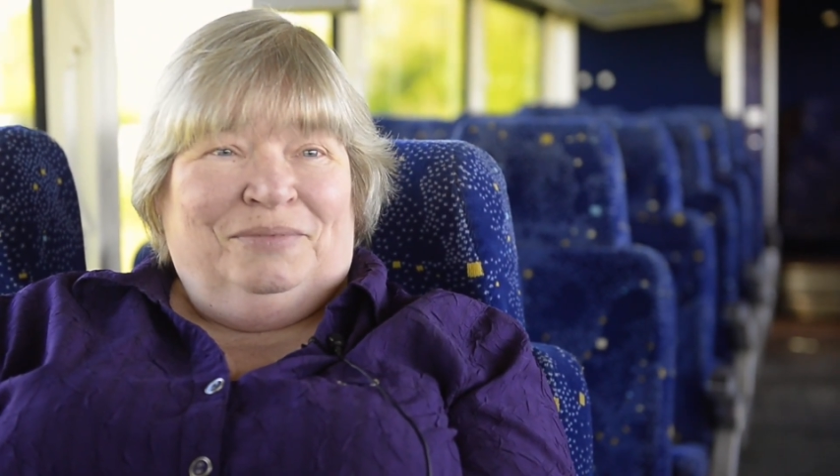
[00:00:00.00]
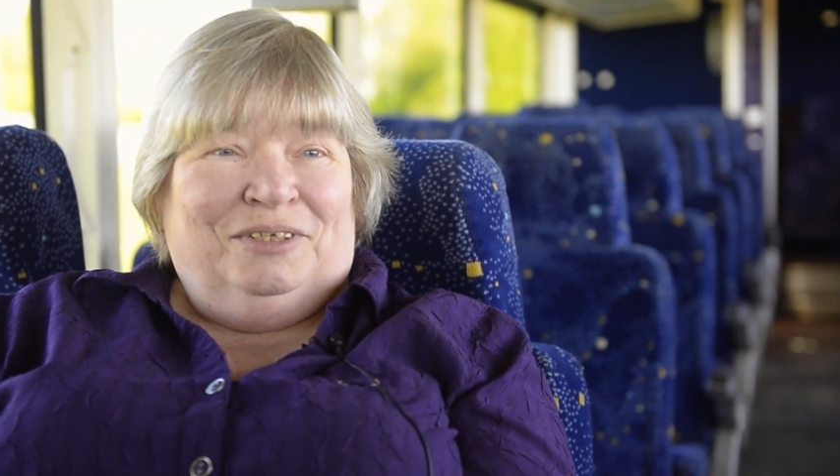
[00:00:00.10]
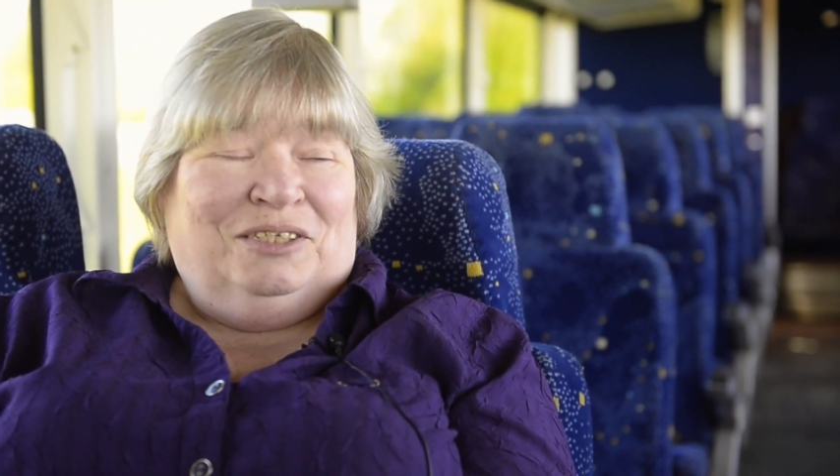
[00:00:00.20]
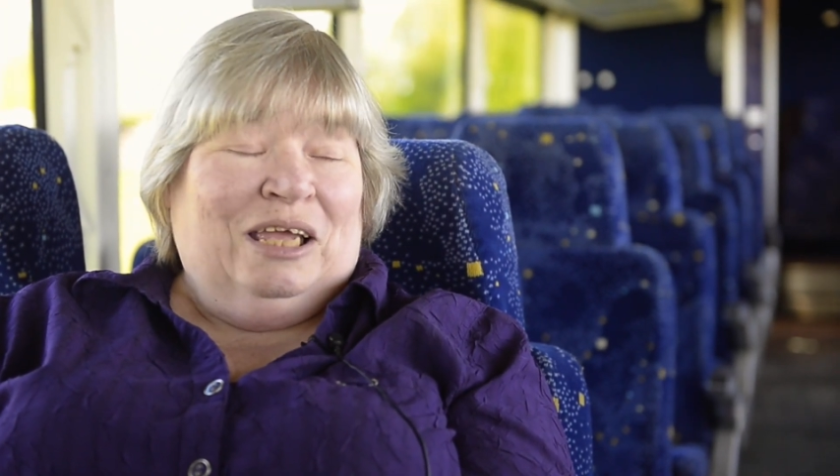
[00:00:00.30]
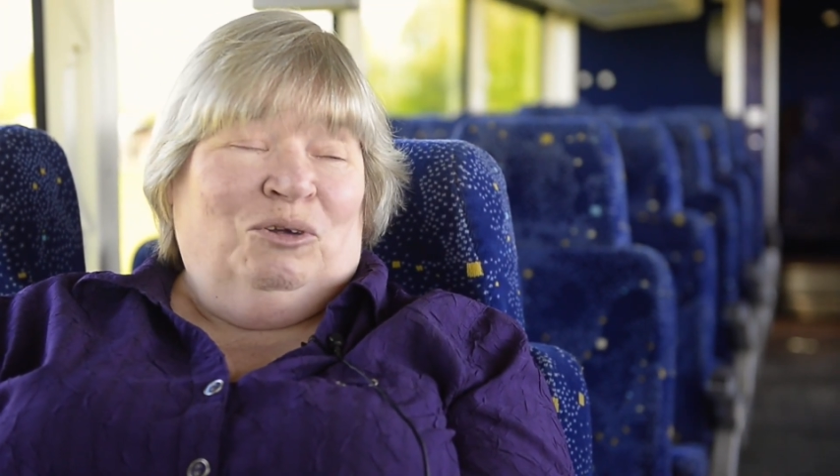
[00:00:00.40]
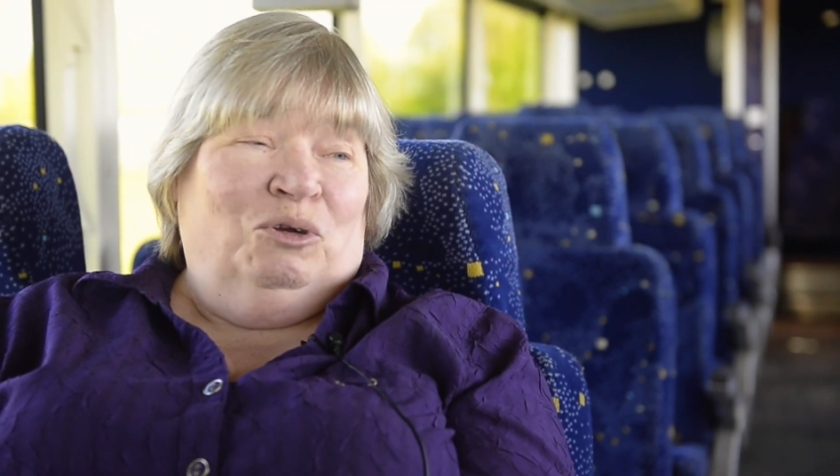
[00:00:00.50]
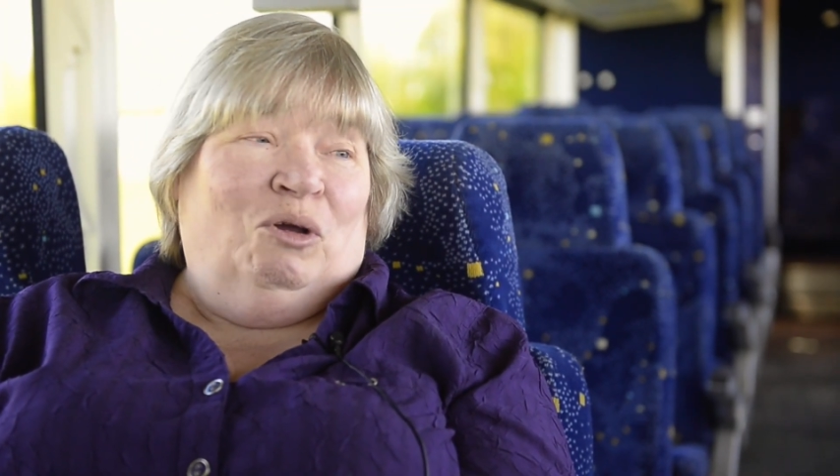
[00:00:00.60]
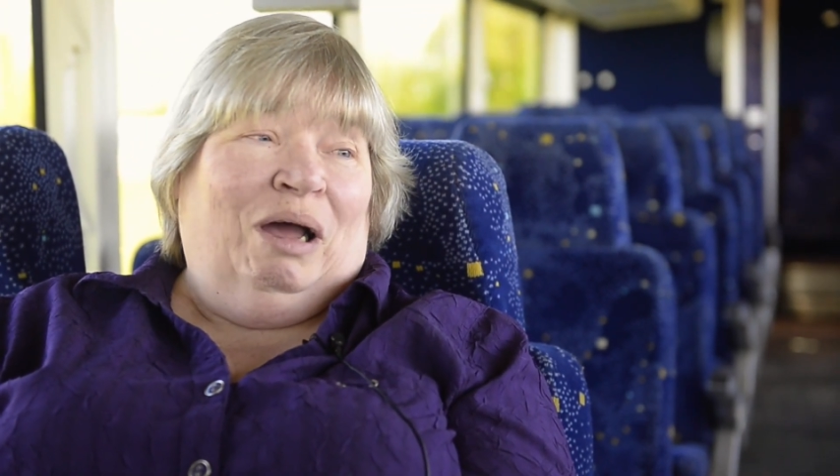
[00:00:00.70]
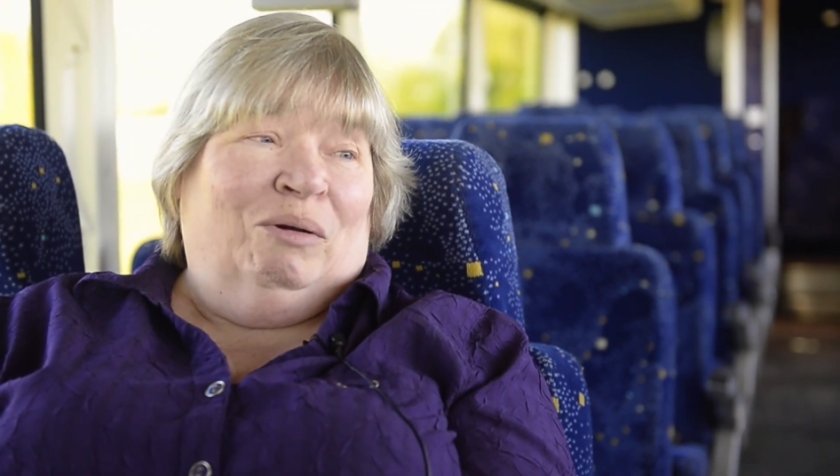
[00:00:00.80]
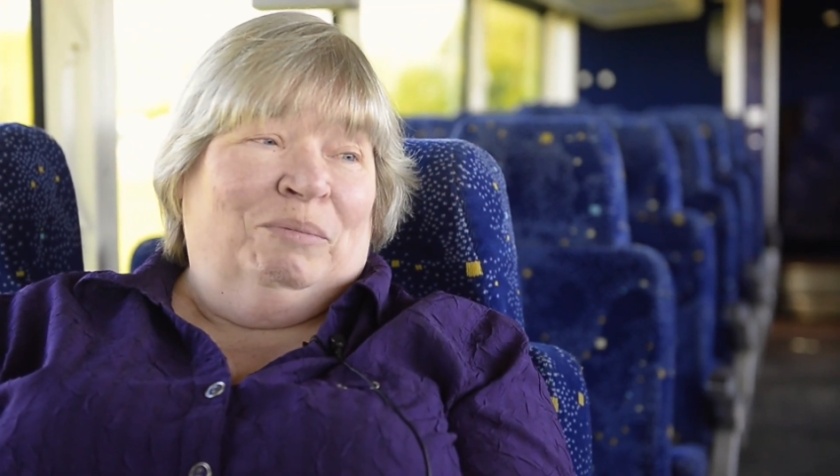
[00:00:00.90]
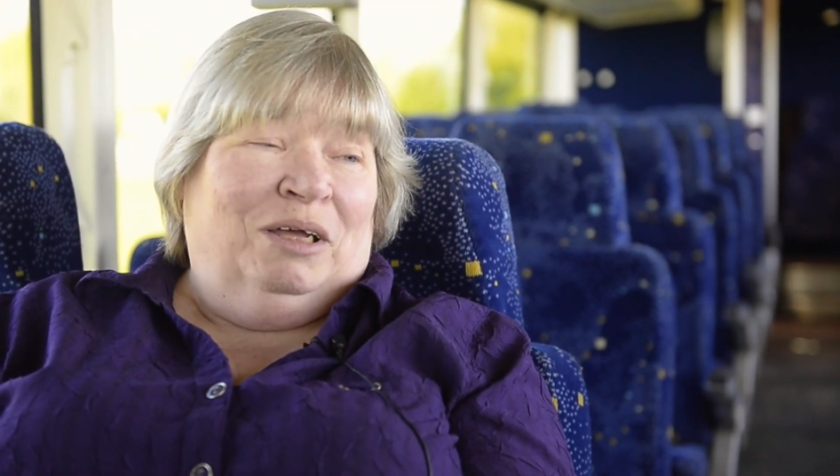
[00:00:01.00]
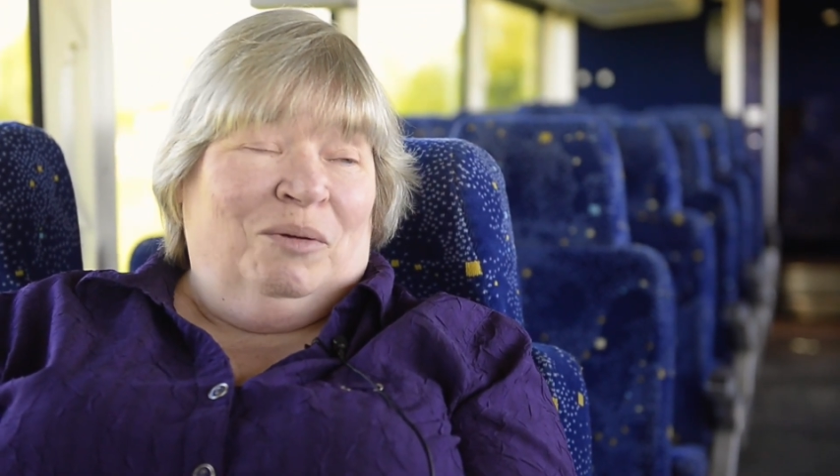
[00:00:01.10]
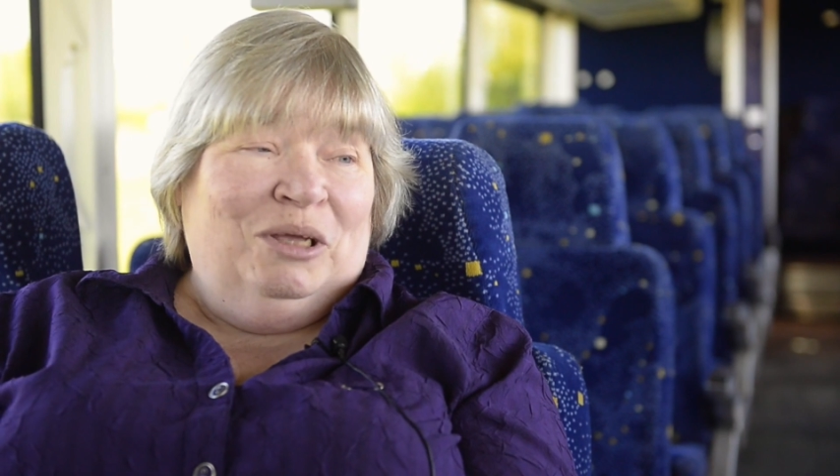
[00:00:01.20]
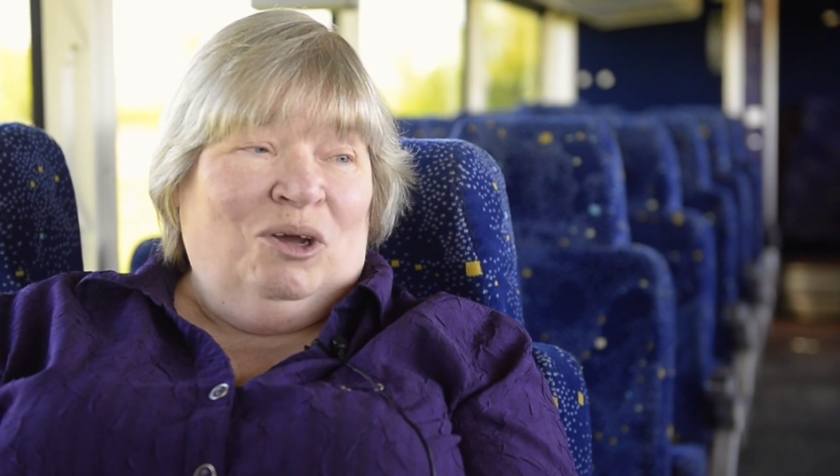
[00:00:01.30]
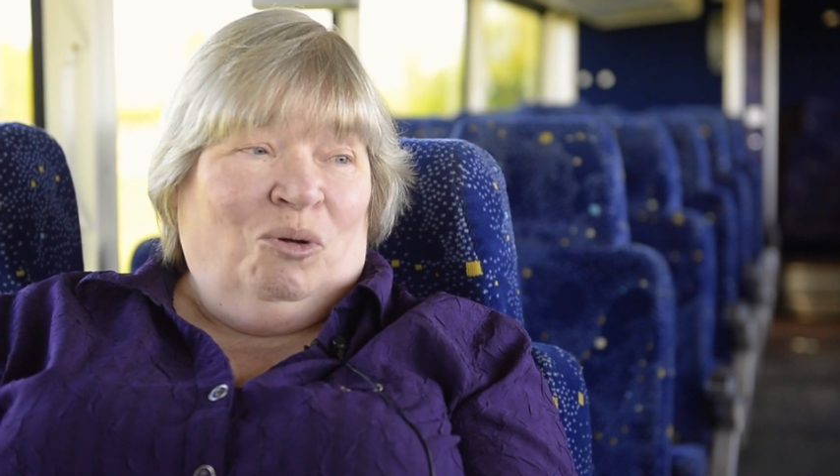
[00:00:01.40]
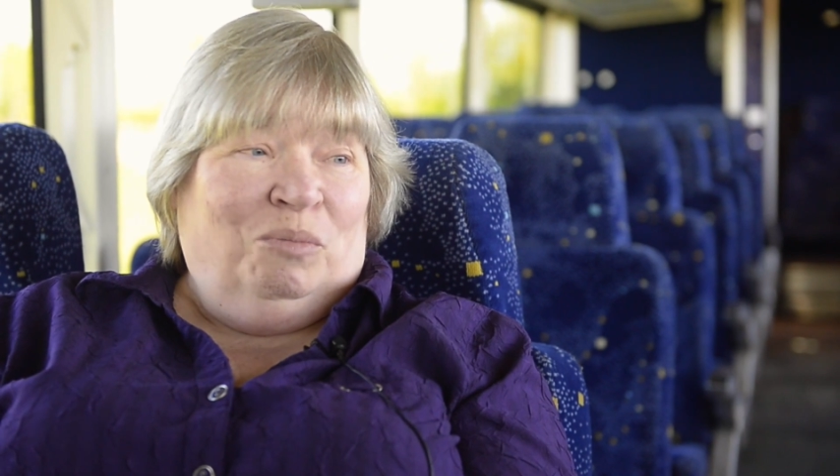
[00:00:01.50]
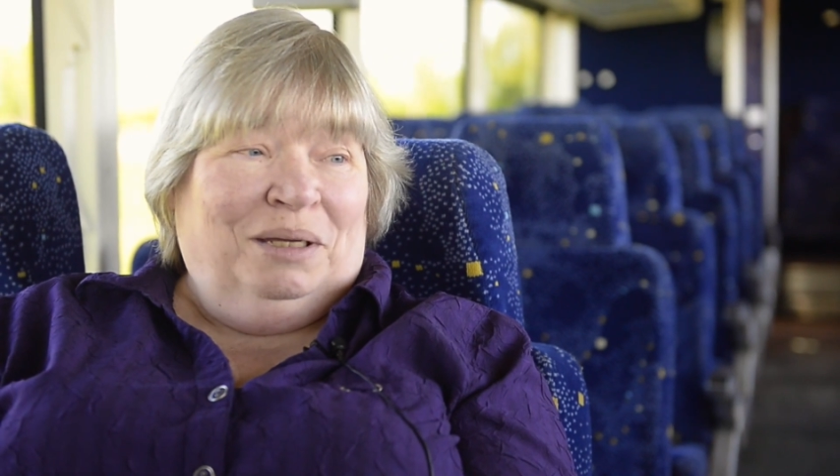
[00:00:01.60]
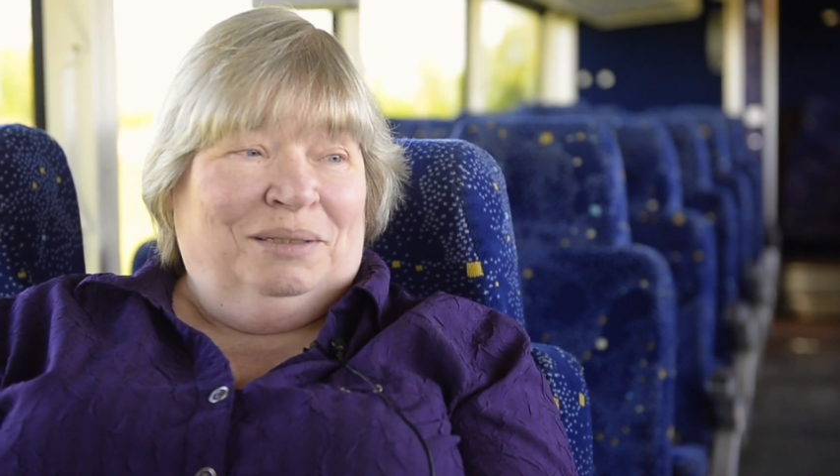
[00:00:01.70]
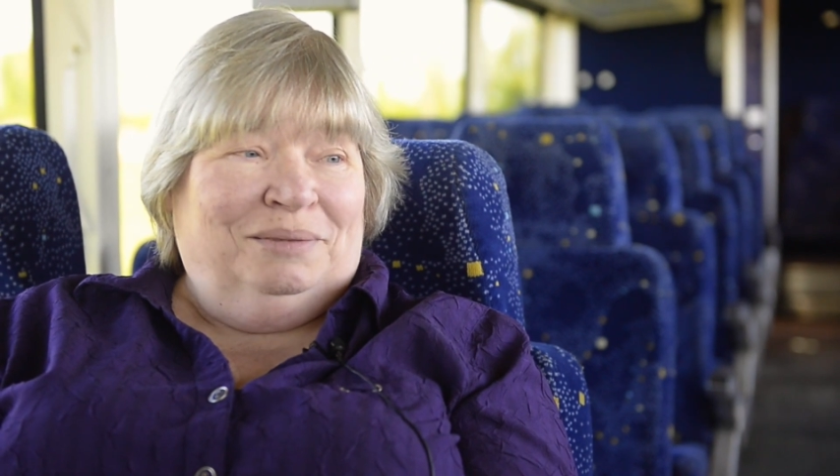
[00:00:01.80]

because I don't know how I'm coming home.